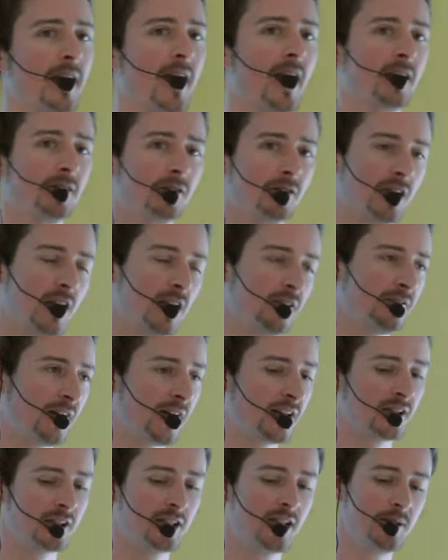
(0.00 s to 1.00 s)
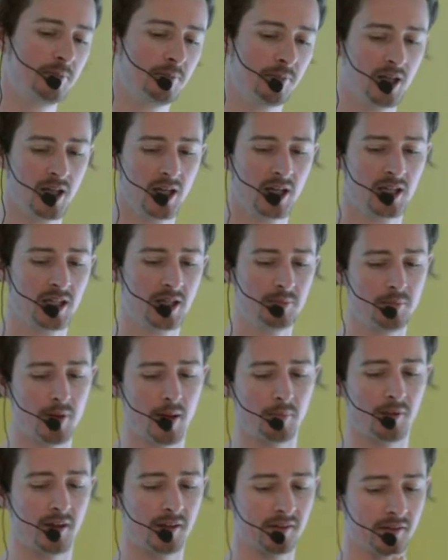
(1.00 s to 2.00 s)
Yeah, so you can find a team, team
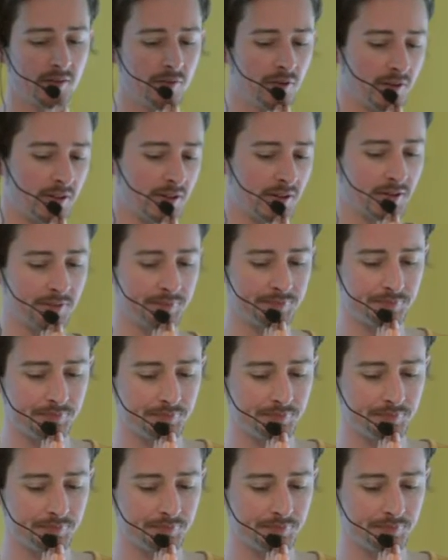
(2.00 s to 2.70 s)
members for this.